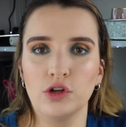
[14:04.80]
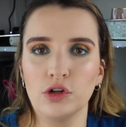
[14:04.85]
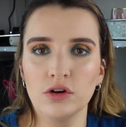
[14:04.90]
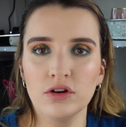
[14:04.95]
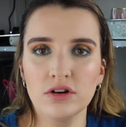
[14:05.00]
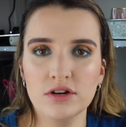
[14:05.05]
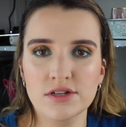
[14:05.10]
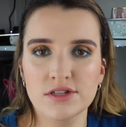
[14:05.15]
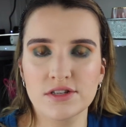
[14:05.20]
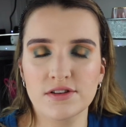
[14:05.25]

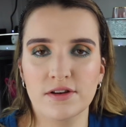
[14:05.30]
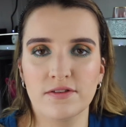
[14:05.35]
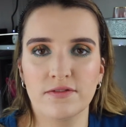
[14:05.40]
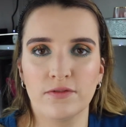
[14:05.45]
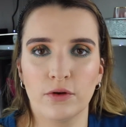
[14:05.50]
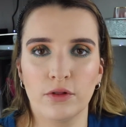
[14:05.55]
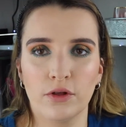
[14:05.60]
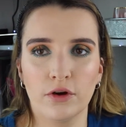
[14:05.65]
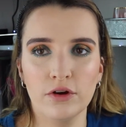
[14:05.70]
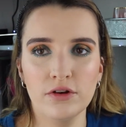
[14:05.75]
looks
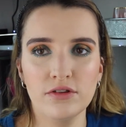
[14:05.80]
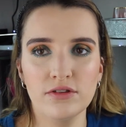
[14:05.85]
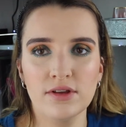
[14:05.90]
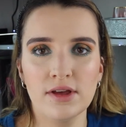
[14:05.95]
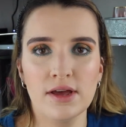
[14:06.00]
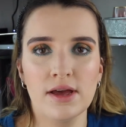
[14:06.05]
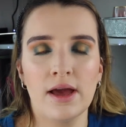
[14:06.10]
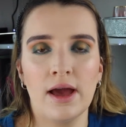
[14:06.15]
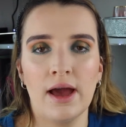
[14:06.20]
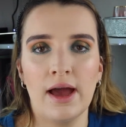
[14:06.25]
for those,
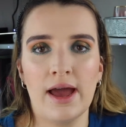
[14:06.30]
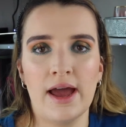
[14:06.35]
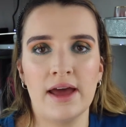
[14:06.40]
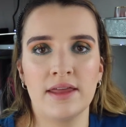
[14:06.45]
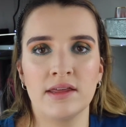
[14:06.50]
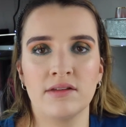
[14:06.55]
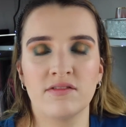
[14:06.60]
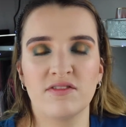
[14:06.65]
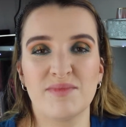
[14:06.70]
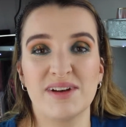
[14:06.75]

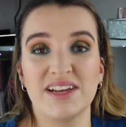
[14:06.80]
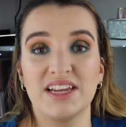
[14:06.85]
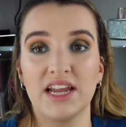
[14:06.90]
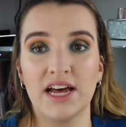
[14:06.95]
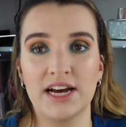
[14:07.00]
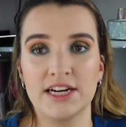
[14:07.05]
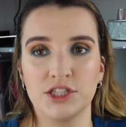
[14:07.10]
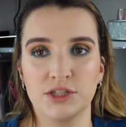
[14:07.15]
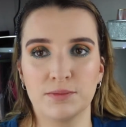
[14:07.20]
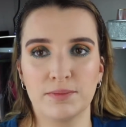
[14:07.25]
and then for my
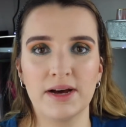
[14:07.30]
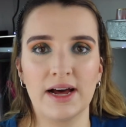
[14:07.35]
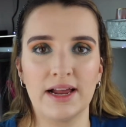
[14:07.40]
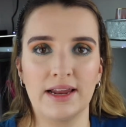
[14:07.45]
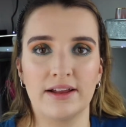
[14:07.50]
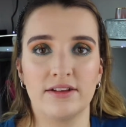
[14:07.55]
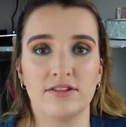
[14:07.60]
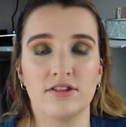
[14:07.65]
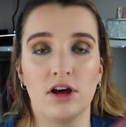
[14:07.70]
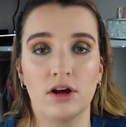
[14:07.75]
larger
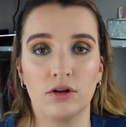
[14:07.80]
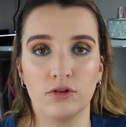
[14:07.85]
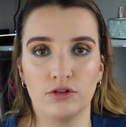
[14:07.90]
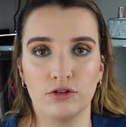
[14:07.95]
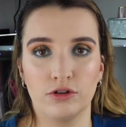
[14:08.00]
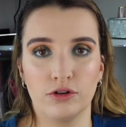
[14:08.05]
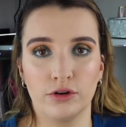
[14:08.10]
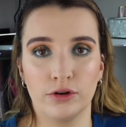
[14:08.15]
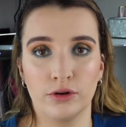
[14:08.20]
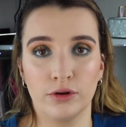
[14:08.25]
palettes I'll
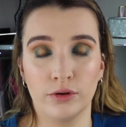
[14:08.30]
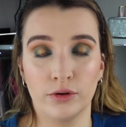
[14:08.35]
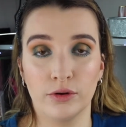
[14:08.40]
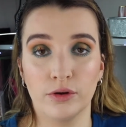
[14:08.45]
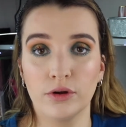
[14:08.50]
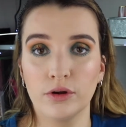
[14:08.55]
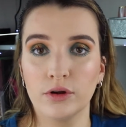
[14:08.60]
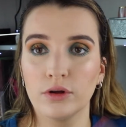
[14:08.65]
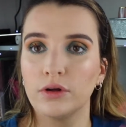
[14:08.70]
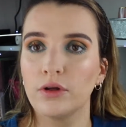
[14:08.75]
do
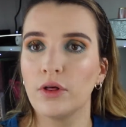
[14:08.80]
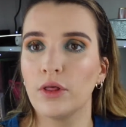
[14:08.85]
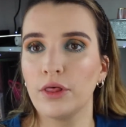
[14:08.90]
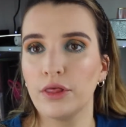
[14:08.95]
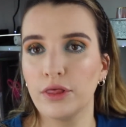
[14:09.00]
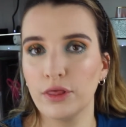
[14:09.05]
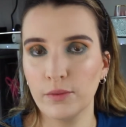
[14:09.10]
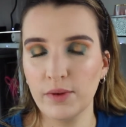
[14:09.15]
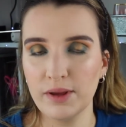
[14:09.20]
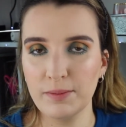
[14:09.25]

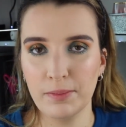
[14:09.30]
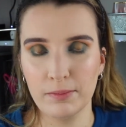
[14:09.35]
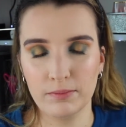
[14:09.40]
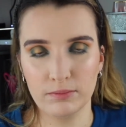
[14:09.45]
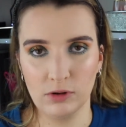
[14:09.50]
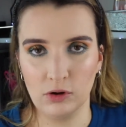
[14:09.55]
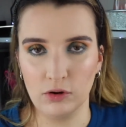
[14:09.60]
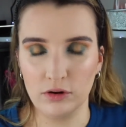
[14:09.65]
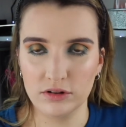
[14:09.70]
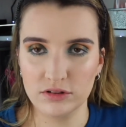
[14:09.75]
3
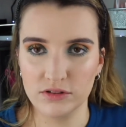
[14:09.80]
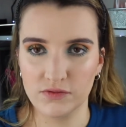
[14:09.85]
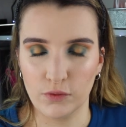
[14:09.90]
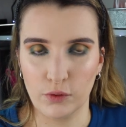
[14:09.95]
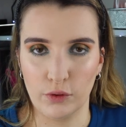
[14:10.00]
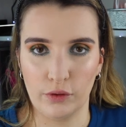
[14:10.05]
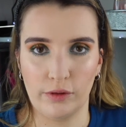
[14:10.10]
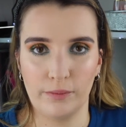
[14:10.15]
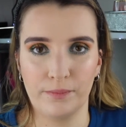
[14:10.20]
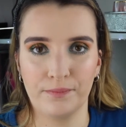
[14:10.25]
looks
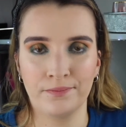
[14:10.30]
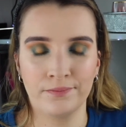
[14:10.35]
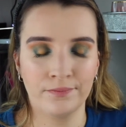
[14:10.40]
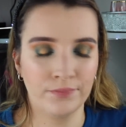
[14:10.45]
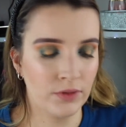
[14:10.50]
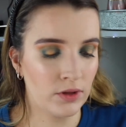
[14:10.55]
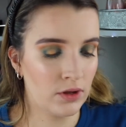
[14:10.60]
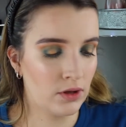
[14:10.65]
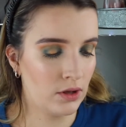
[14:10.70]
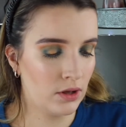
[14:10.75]
for them,
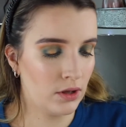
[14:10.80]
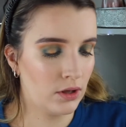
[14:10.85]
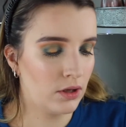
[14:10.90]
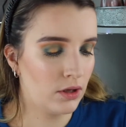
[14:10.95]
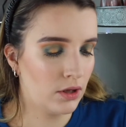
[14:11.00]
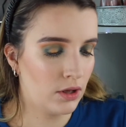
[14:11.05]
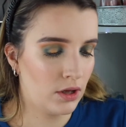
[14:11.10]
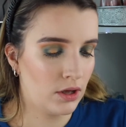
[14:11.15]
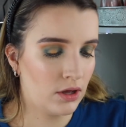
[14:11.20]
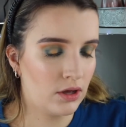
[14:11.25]

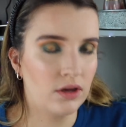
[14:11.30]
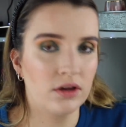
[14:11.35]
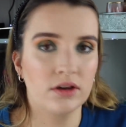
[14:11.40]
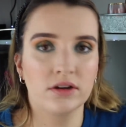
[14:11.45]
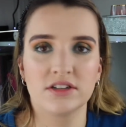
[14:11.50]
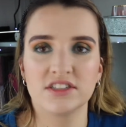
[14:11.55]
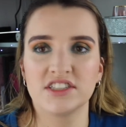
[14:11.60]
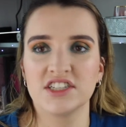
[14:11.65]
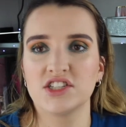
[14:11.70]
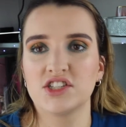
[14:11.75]

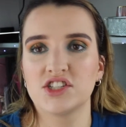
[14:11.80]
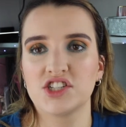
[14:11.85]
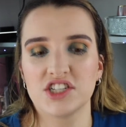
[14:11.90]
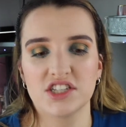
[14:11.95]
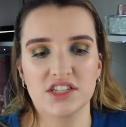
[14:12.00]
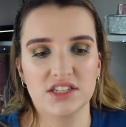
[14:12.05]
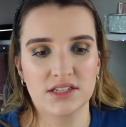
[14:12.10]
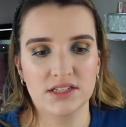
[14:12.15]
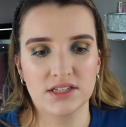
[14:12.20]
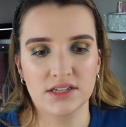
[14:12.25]
because it's
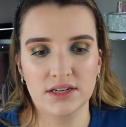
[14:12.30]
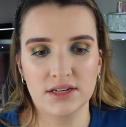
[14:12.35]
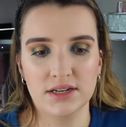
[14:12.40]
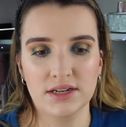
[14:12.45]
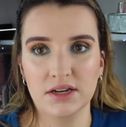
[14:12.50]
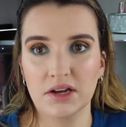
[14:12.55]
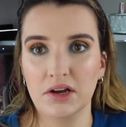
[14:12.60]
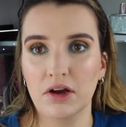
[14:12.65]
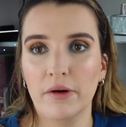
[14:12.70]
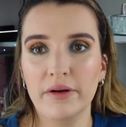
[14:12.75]
just
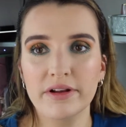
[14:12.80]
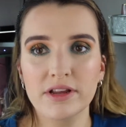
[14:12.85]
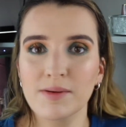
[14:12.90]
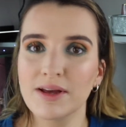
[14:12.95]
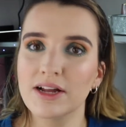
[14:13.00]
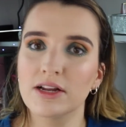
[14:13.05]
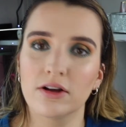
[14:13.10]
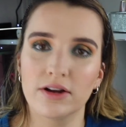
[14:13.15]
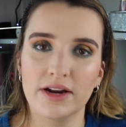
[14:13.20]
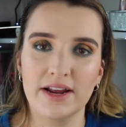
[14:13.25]
going to be
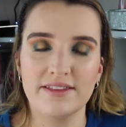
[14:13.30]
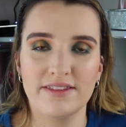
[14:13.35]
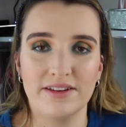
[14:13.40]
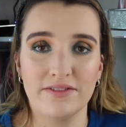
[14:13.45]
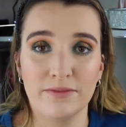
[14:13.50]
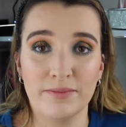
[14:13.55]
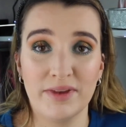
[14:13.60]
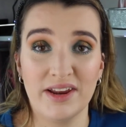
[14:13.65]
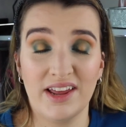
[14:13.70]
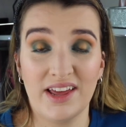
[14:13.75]
a lot easier
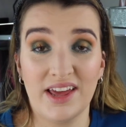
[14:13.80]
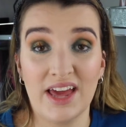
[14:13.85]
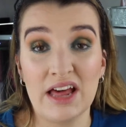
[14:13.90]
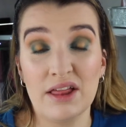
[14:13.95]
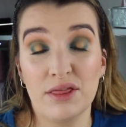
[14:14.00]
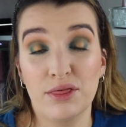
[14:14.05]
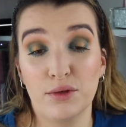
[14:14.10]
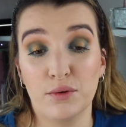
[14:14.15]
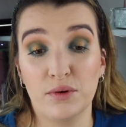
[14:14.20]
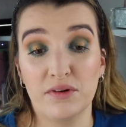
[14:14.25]
for me to
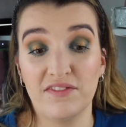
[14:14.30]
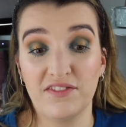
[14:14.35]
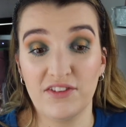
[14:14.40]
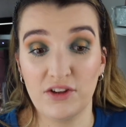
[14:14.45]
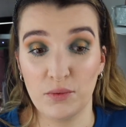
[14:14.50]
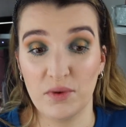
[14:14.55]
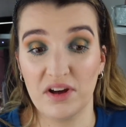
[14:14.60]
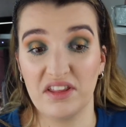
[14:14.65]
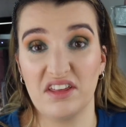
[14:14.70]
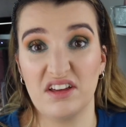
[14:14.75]
get through a
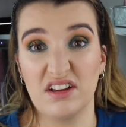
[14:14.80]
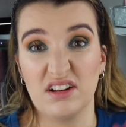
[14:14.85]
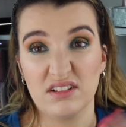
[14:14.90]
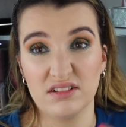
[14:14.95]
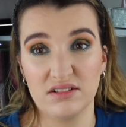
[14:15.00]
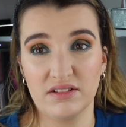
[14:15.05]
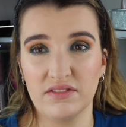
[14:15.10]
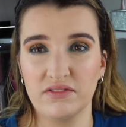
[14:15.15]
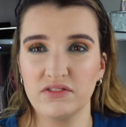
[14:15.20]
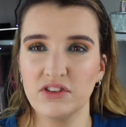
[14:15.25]

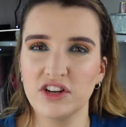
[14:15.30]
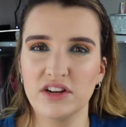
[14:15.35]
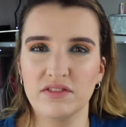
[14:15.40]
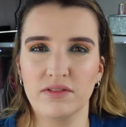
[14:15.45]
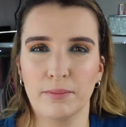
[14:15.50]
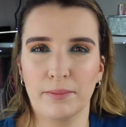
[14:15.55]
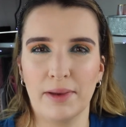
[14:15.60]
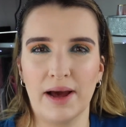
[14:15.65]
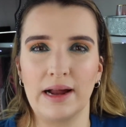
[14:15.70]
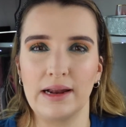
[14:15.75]
few
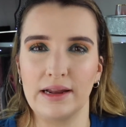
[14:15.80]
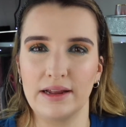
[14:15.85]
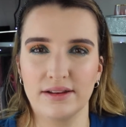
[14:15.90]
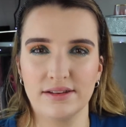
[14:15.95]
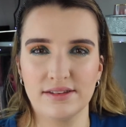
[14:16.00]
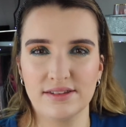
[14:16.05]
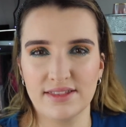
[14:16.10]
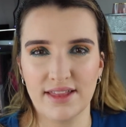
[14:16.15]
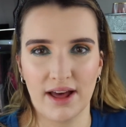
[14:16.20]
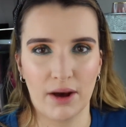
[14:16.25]
different
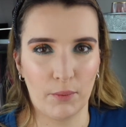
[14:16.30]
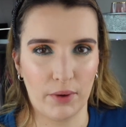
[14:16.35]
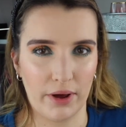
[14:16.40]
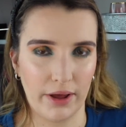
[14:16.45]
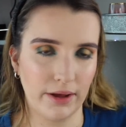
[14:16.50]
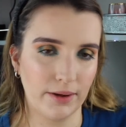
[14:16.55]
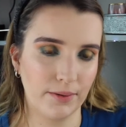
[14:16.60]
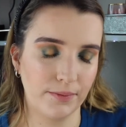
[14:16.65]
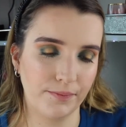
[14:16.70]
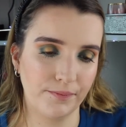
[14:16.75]
palettes that
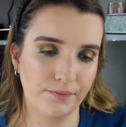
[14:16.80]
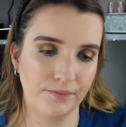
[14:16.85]
way.